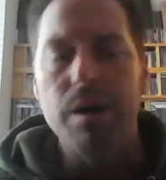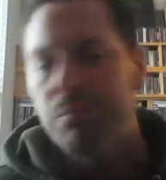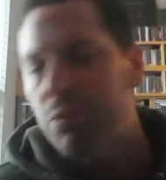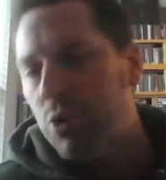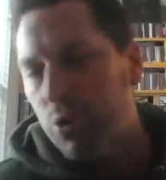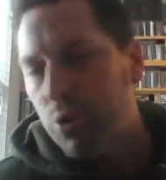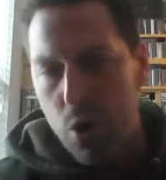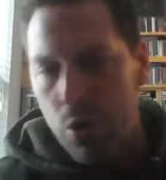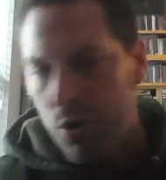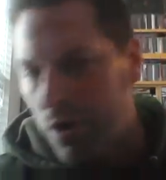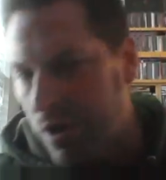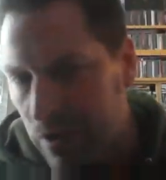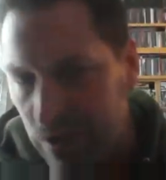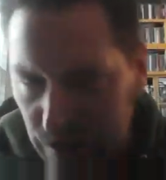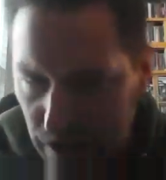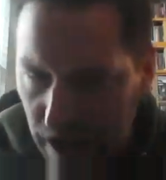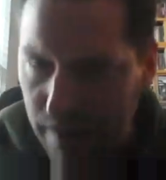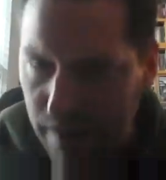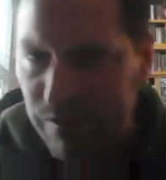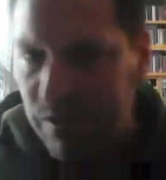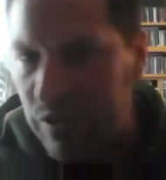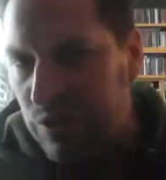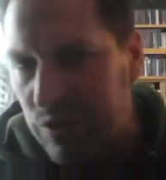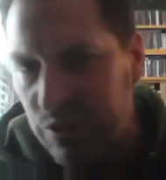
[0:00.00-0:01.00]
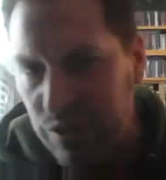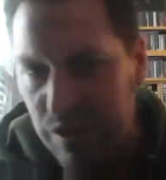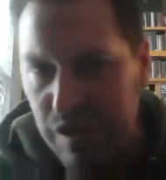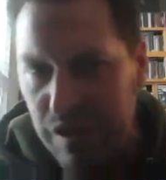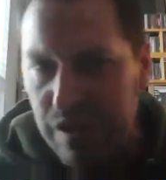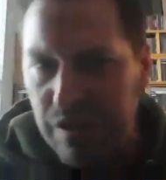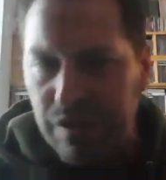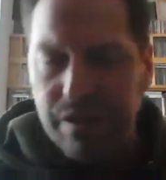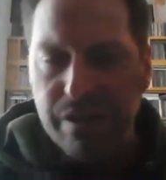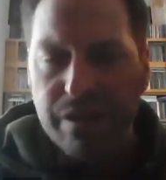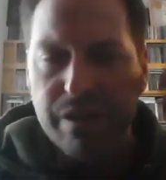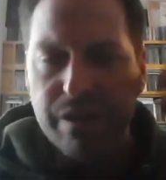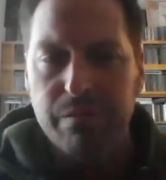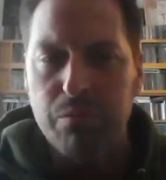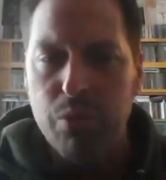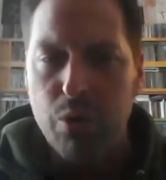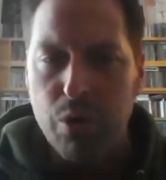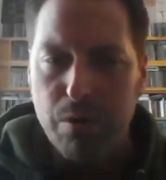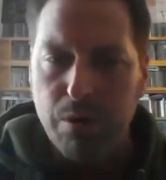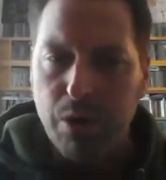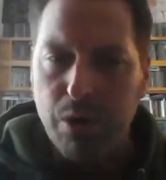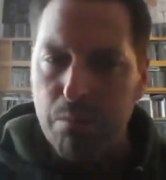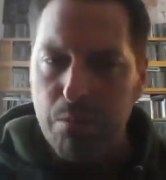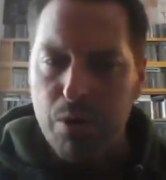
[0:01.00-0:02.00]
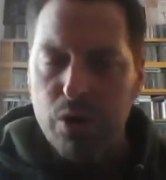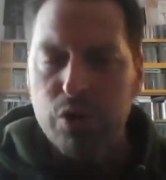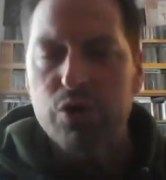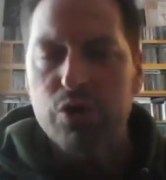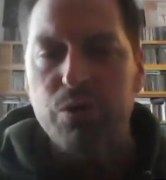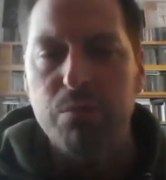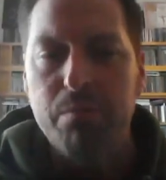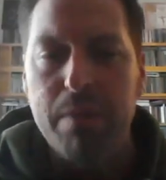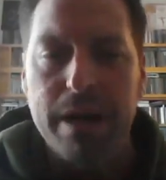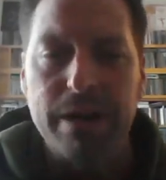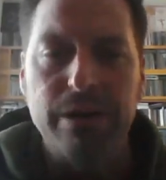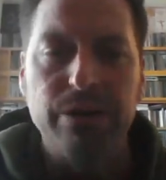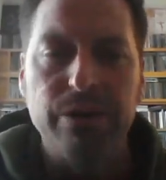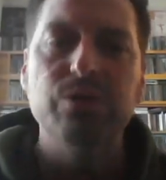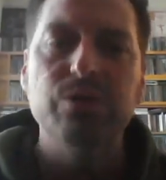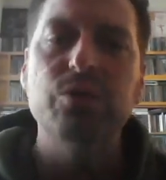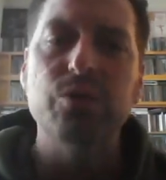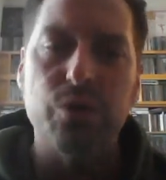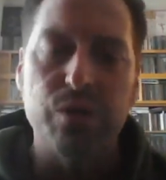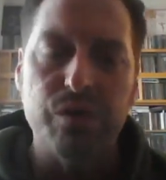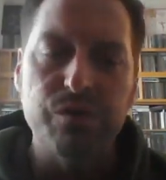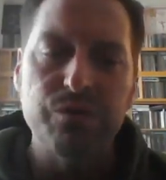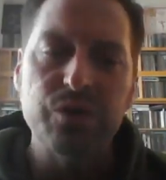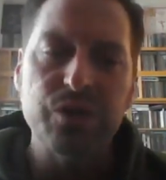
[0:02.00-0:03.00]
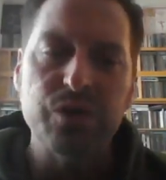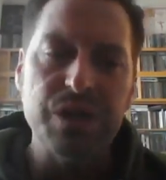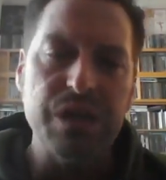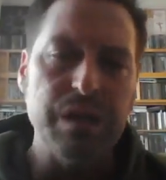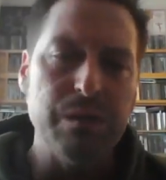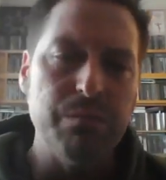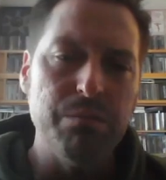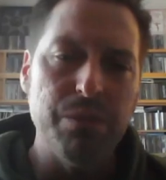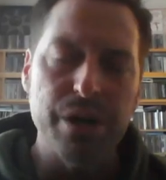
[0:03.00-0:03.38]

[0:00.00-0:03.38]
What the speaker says: Crocus, obviously, in the more commercial metal sort of scene.